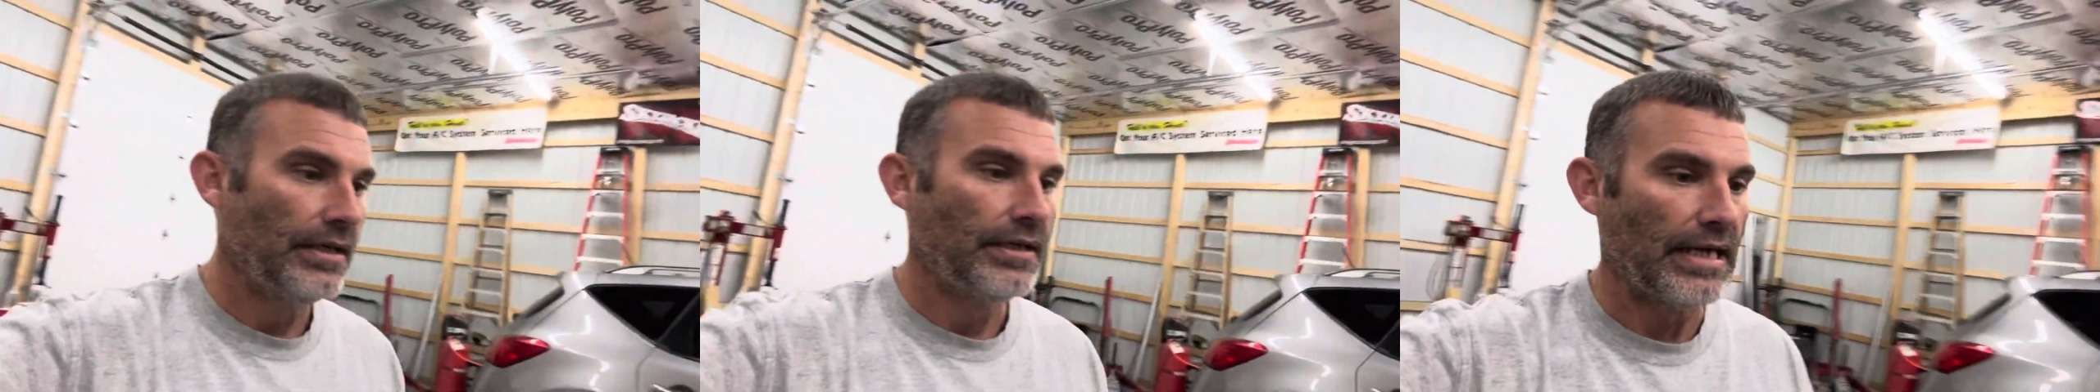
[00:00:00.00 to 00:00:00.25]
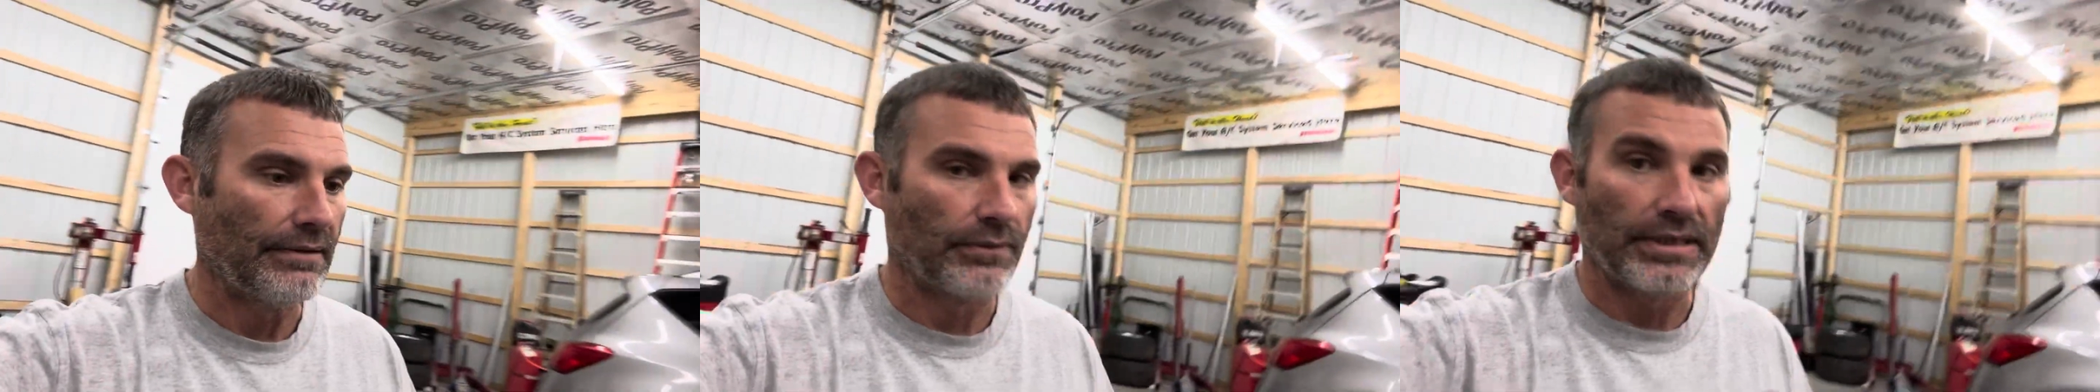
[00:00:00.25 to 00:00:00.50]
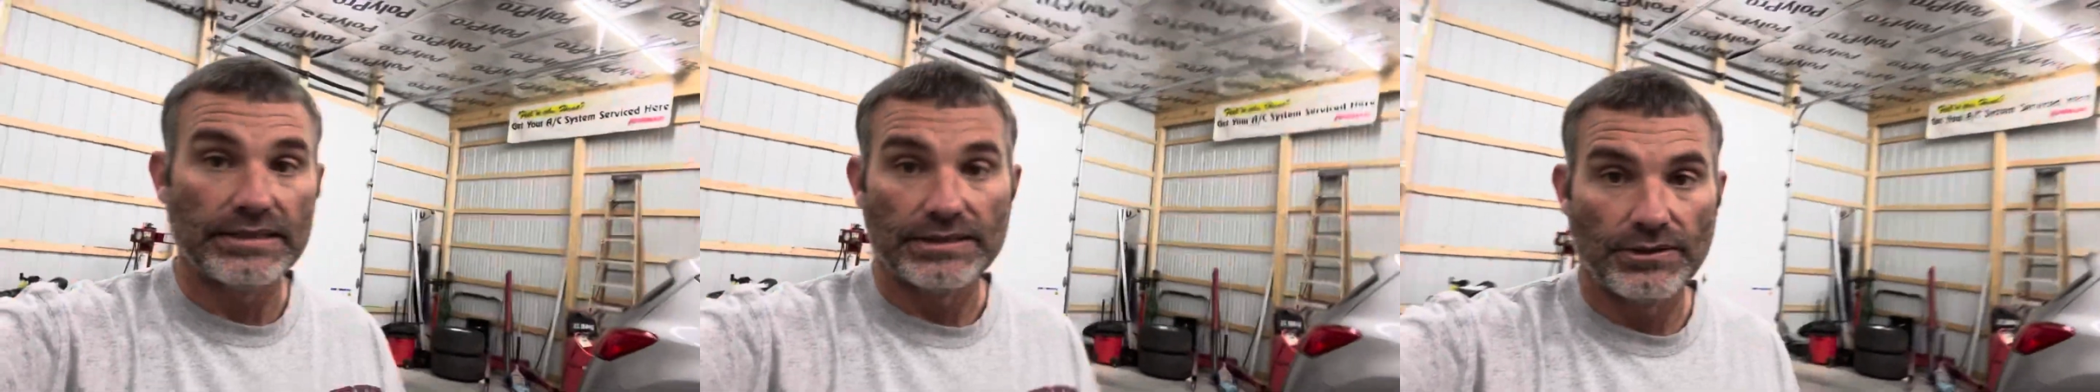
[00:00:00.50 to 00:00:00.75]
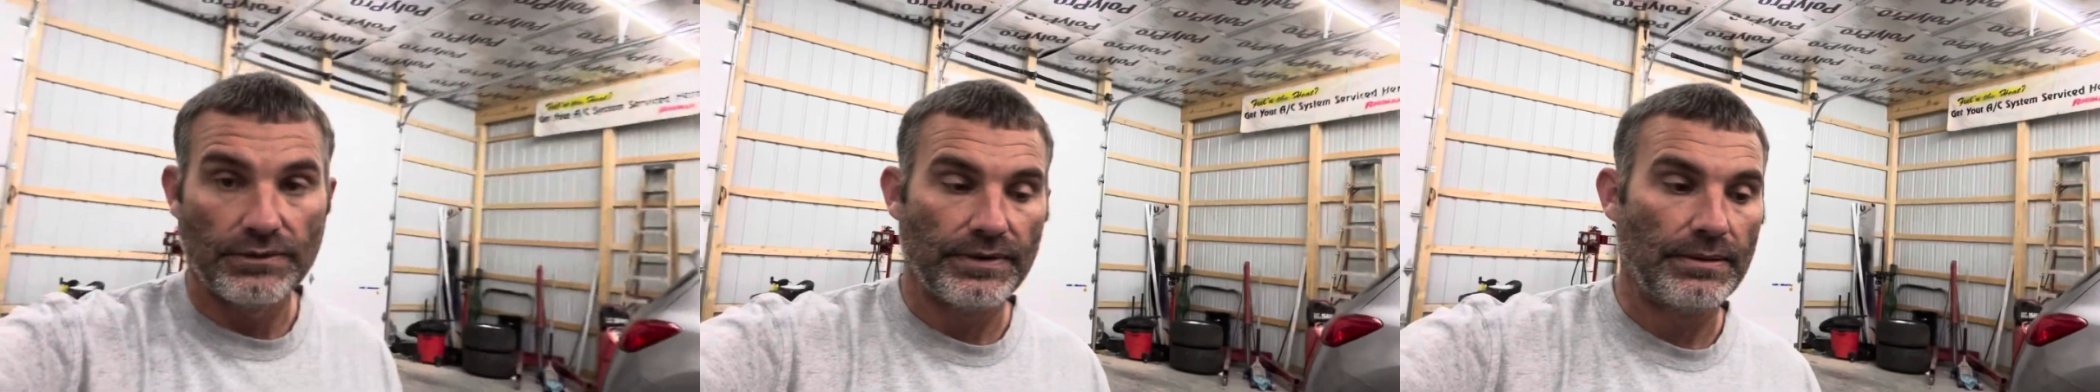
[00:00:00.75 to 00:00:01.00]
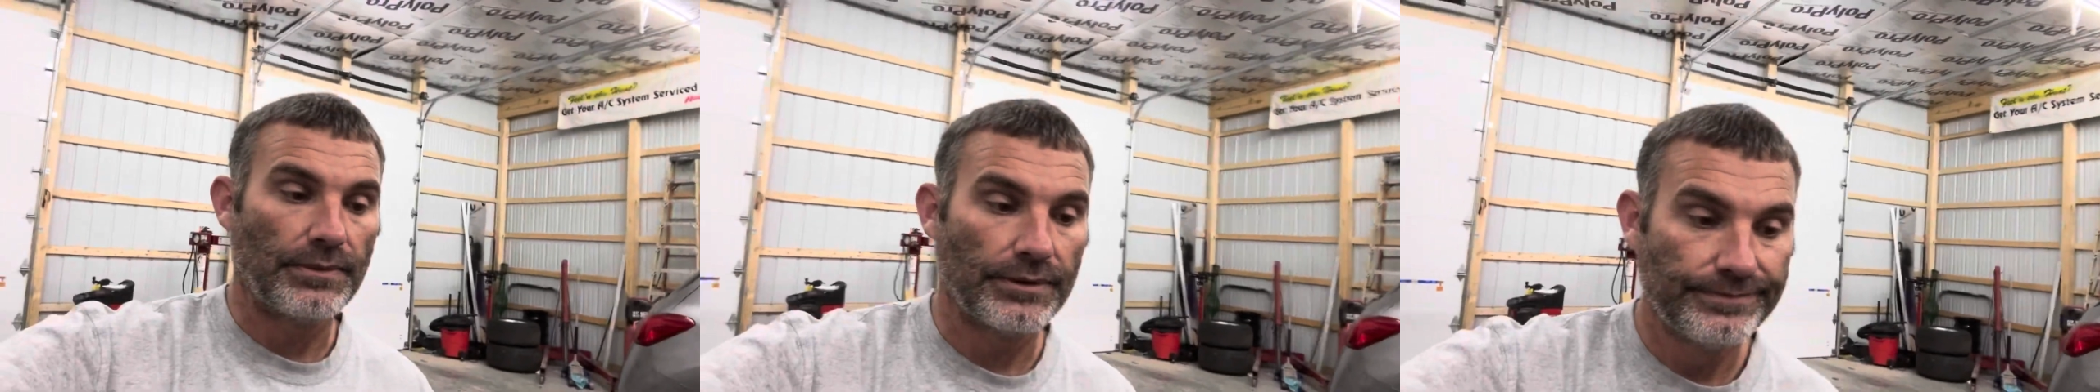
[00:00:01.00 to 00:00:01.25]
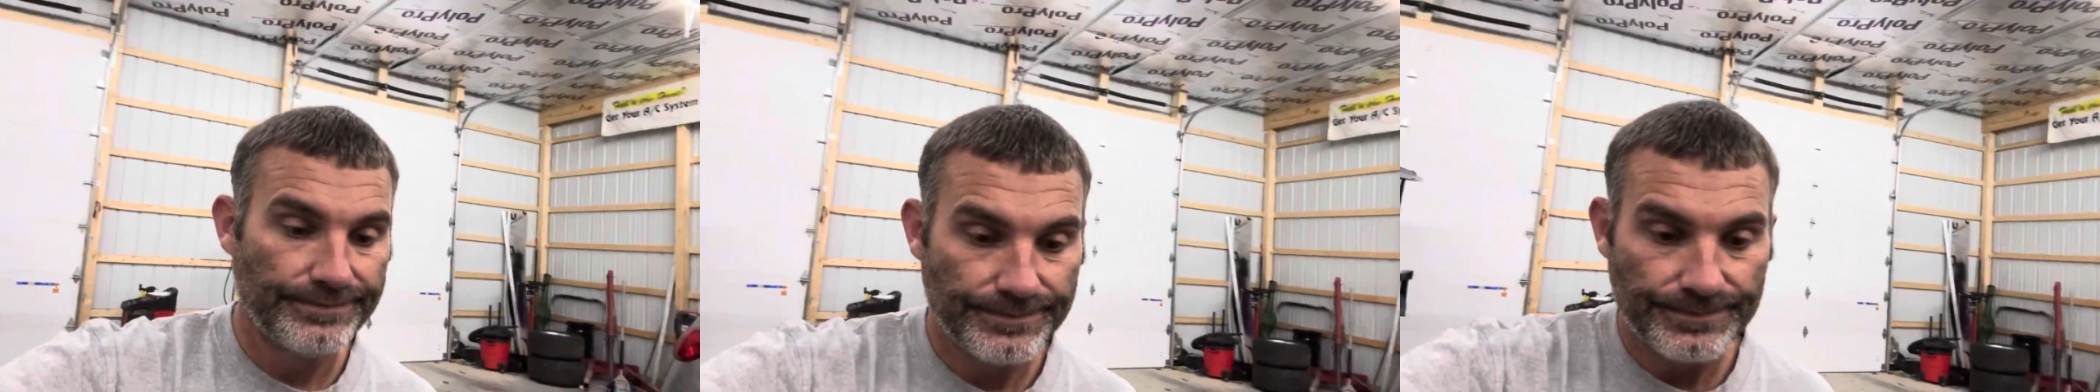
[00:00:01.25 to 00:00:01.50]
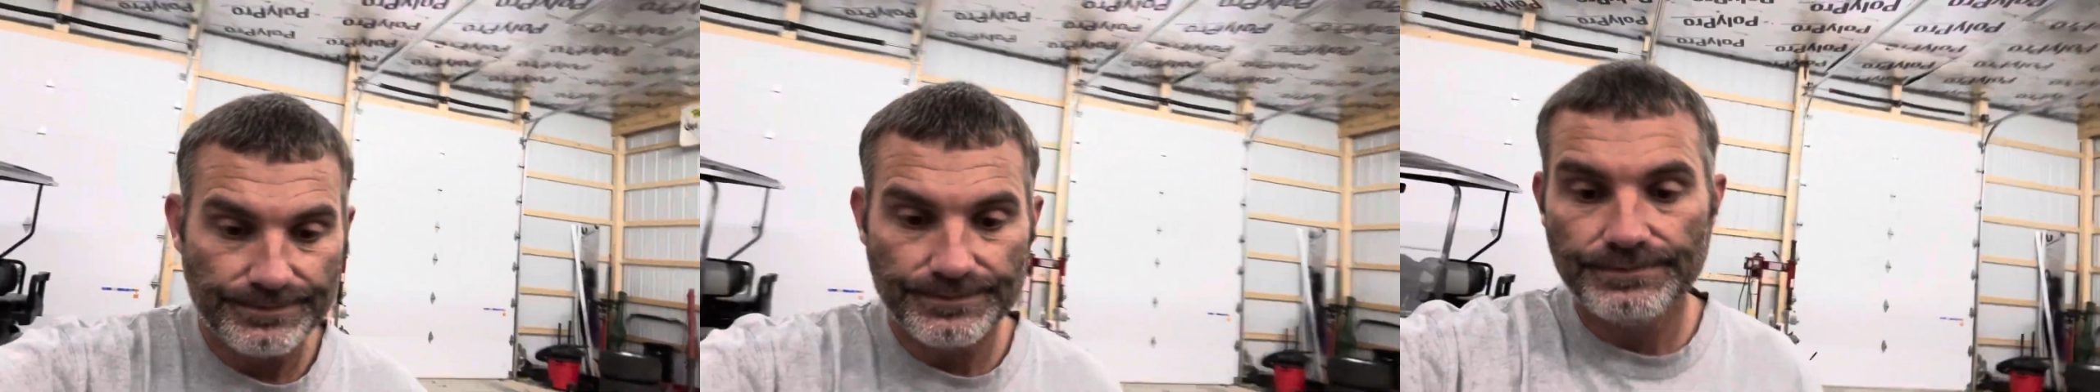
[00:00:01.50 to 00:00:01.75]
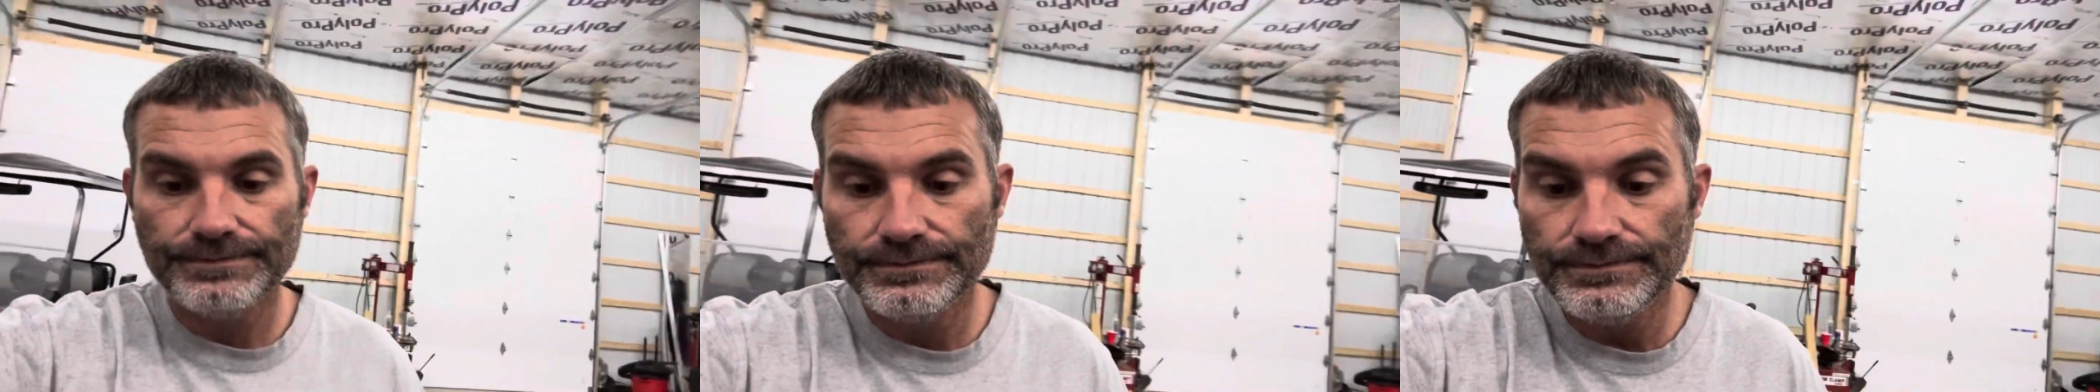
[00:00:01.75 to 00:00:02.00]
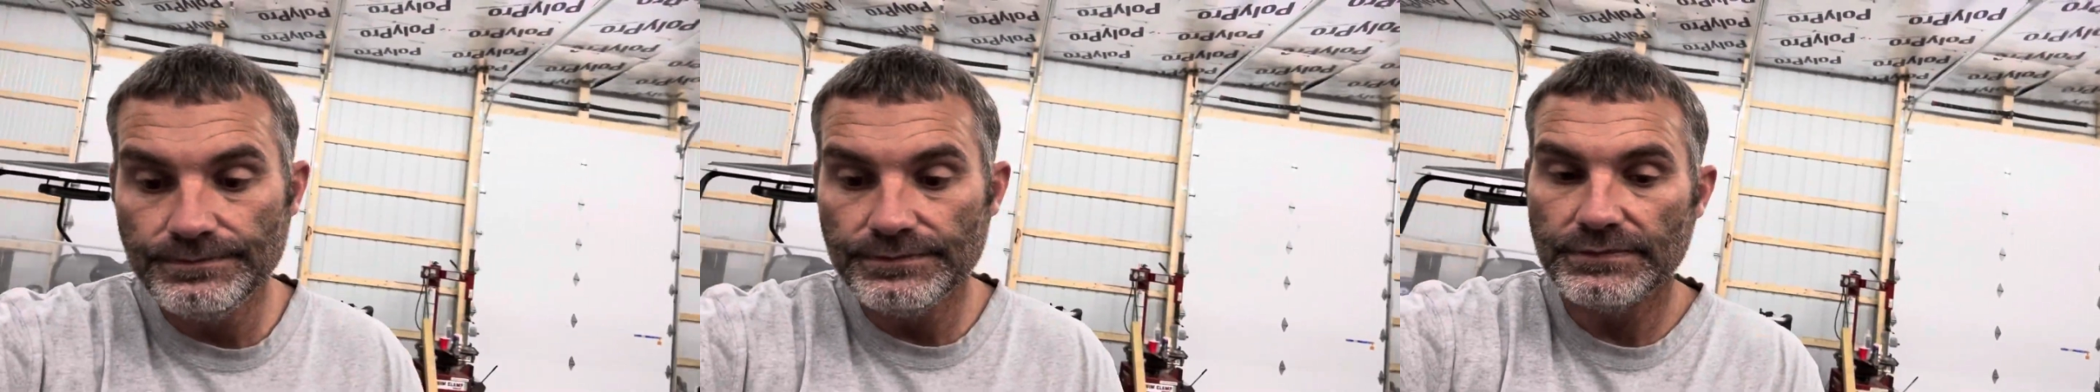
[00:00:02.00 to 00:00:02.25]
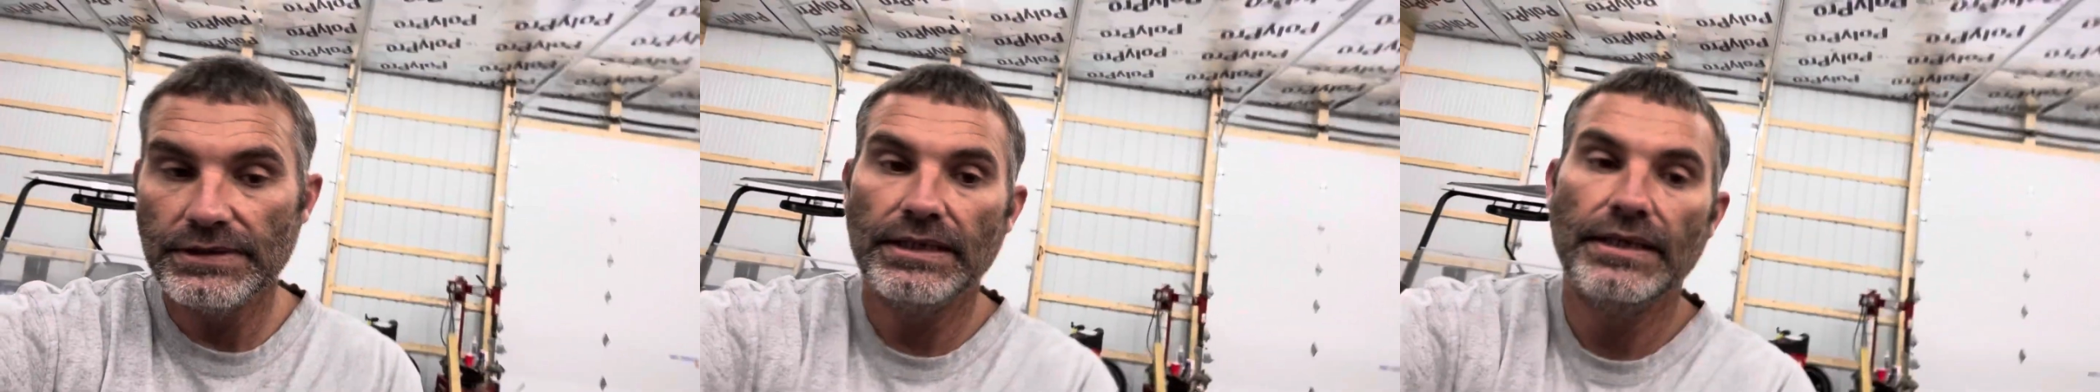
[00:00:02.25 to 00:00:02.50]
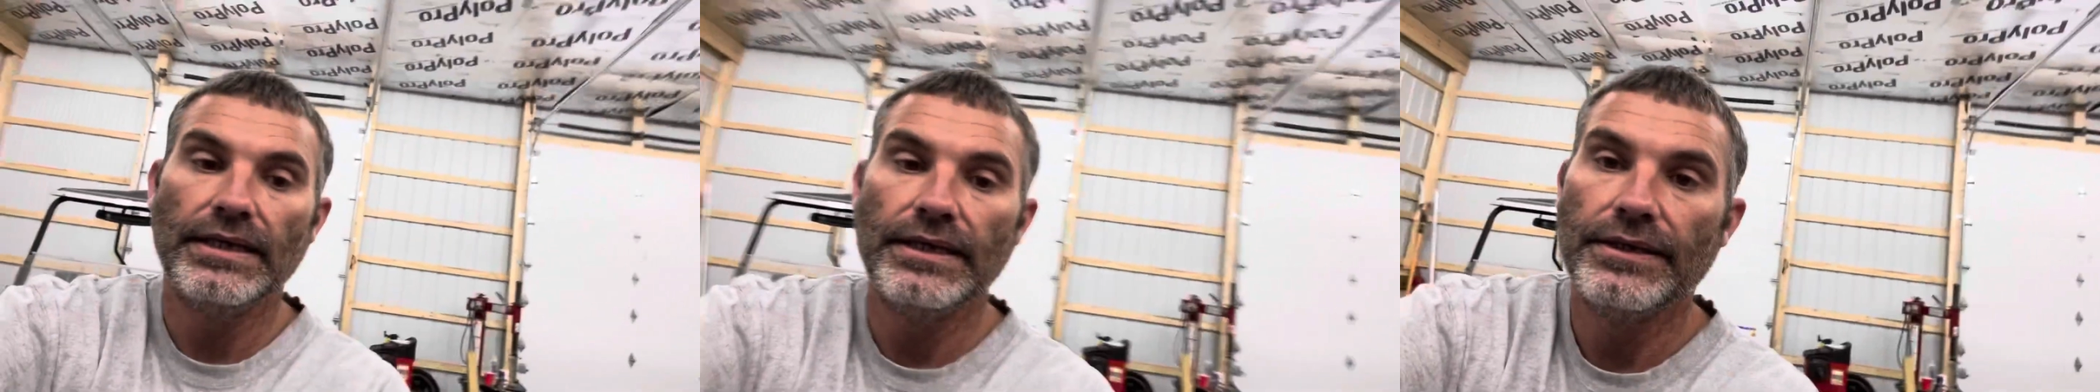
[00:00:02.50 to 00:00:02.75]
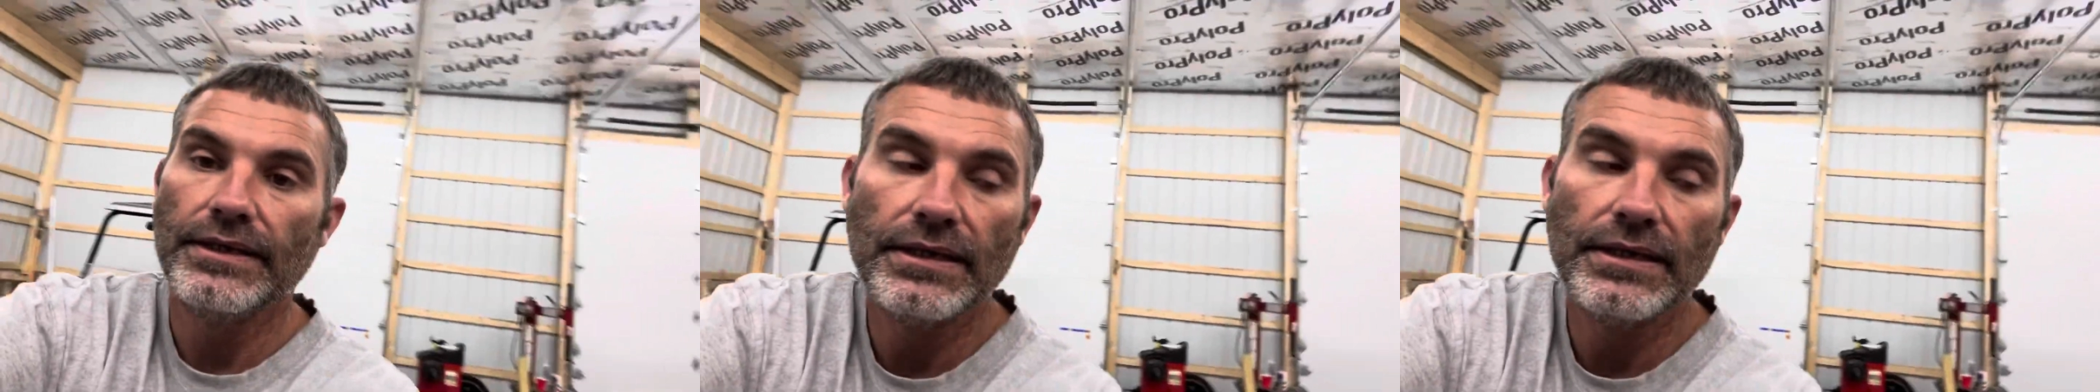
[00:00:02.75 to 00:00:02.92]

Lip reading: I have a race in November. And then